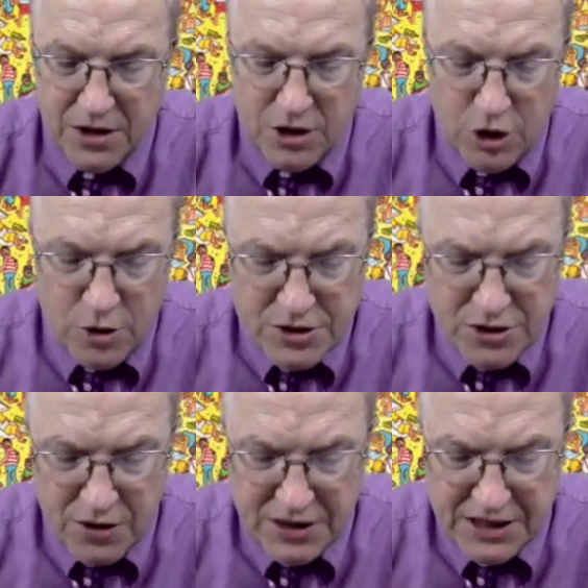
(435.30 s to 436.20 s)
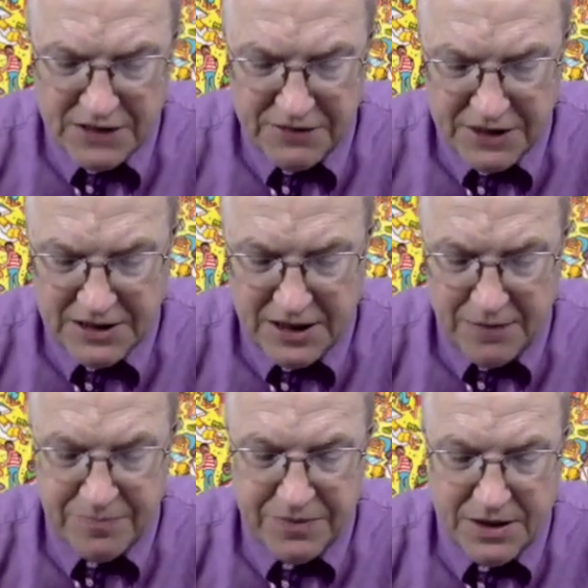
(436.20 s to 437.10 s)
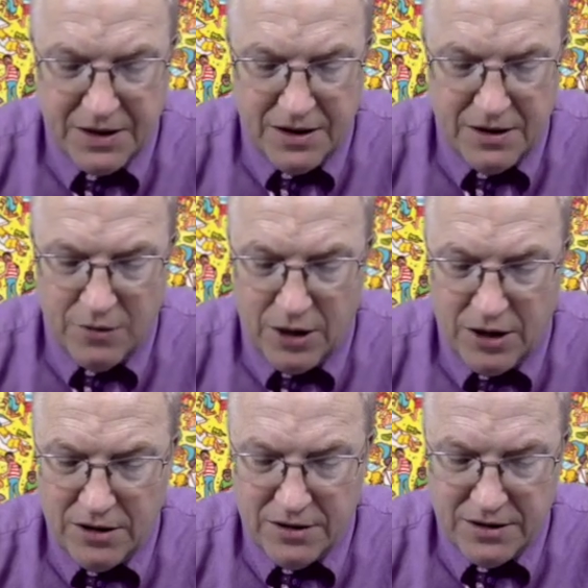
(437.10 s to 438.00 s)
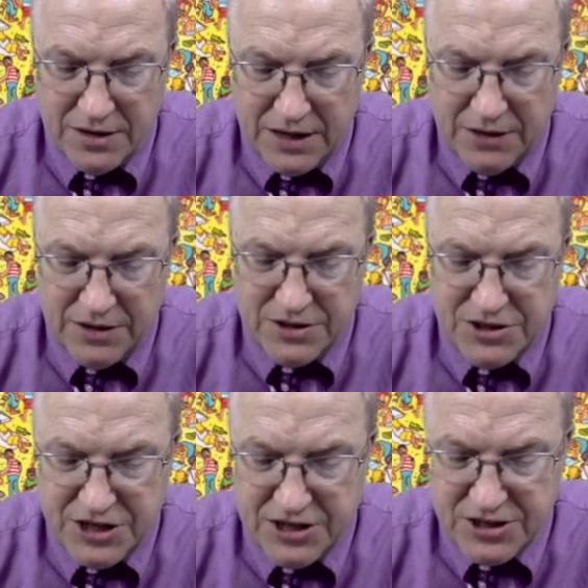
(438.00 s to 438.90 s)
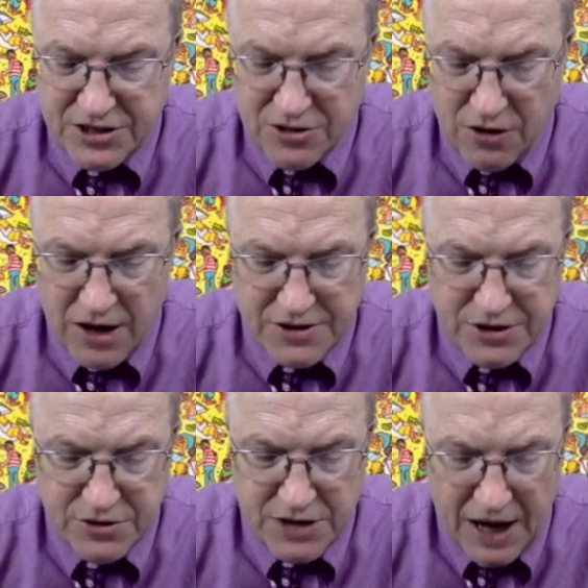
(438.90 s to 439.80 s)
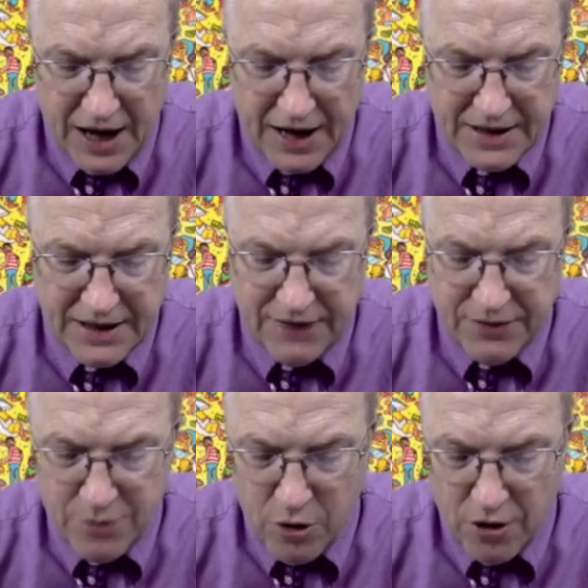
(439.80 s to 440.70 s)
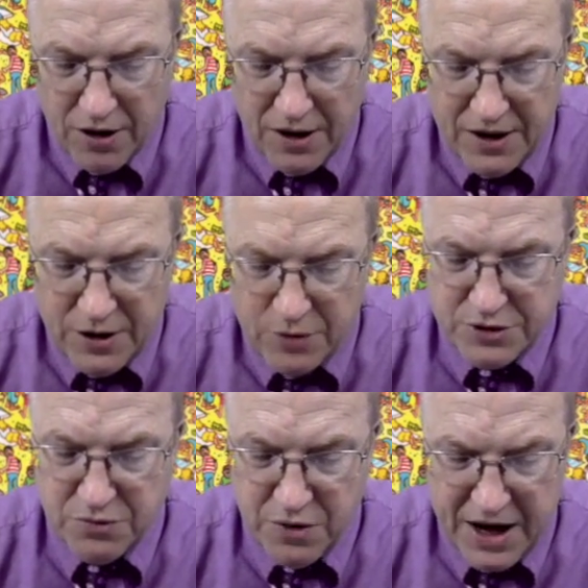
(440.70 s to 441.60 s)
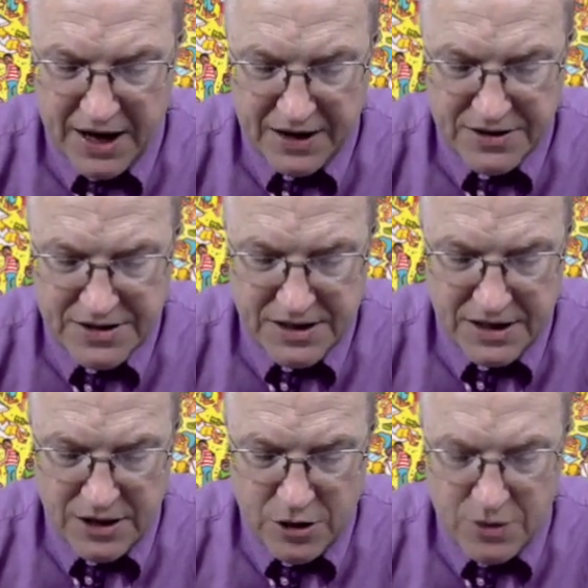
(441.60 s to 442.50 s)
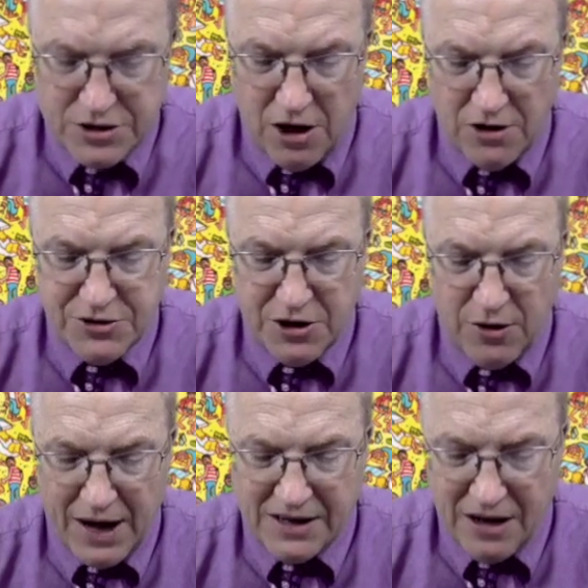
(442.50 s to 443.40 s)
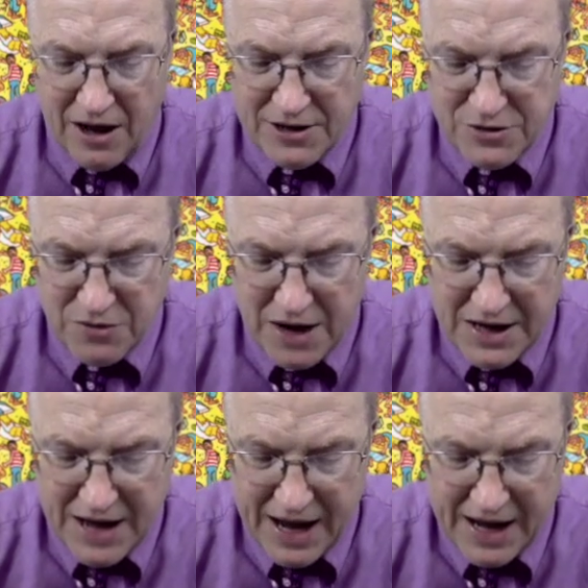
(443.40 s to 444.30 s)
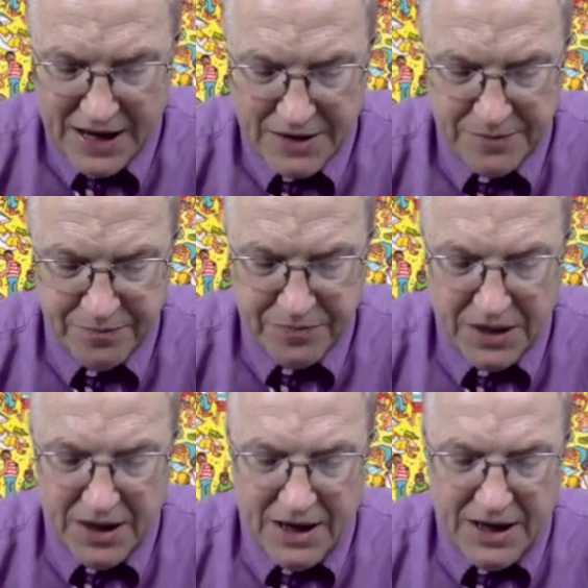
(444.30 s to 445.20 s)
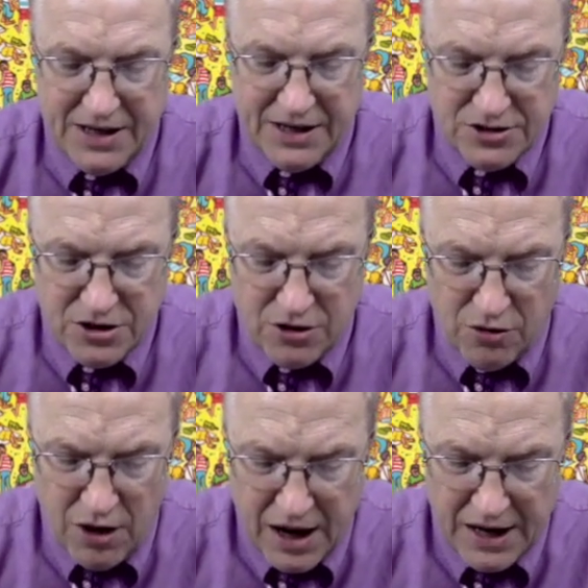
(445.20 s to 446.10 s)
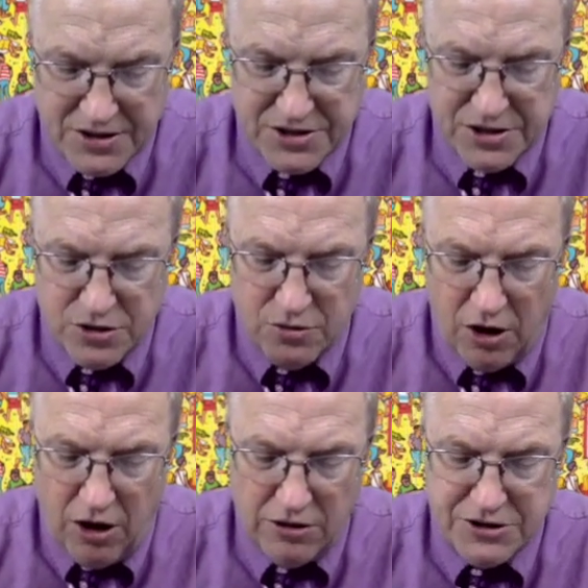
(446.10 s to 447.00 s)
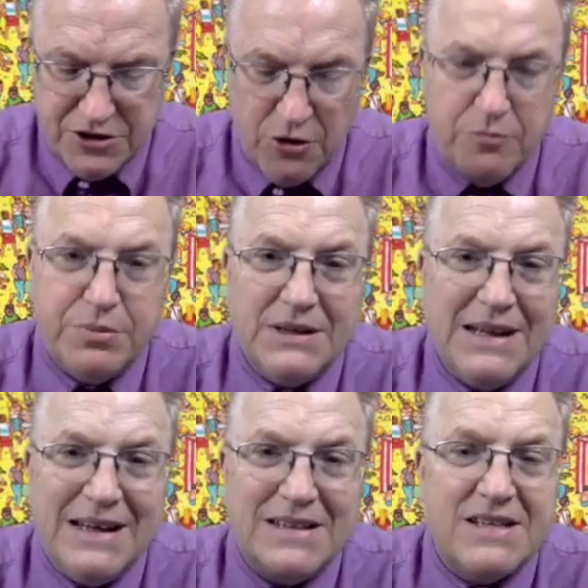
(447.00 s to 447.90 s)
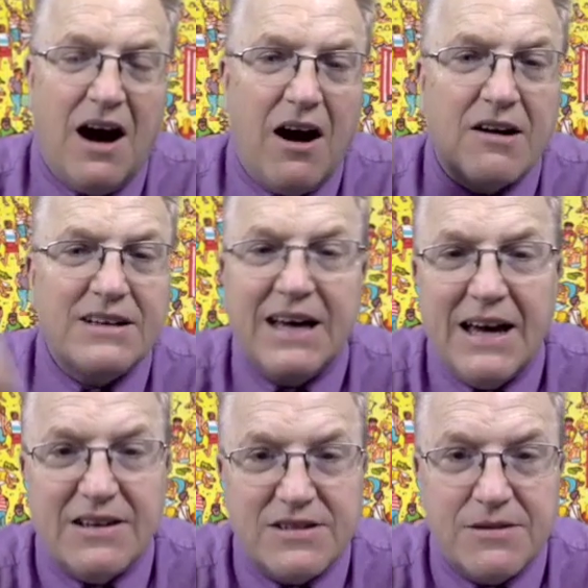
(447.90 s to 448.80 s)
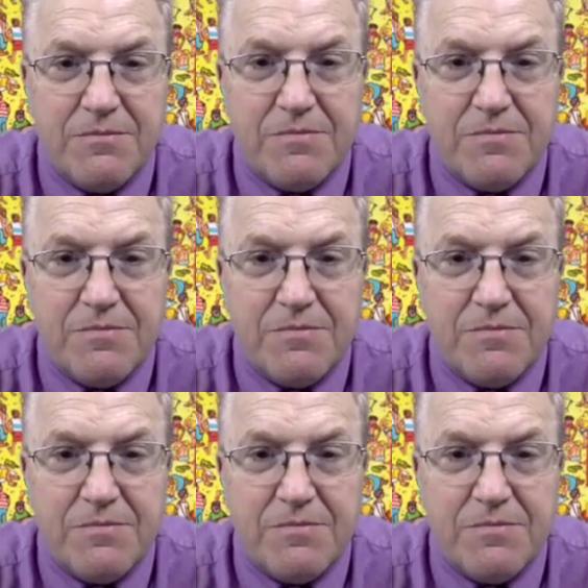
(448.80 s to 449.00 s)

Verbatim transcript: Who is going to convict them? Well, it is Jesus Christ who died, even more, who was raised, who is also at God's right hand. It is Christ who also pleads our case.